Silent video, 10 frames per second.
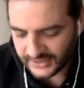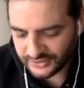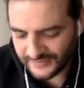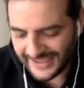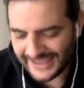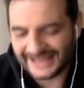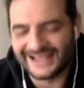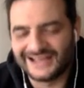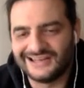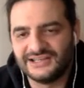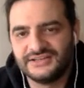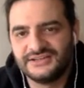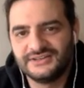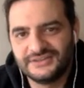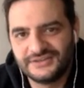Do you have any
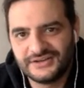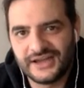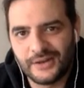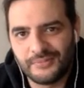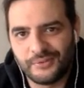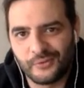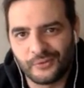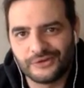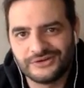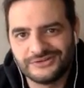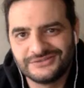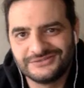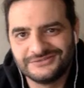idea how poor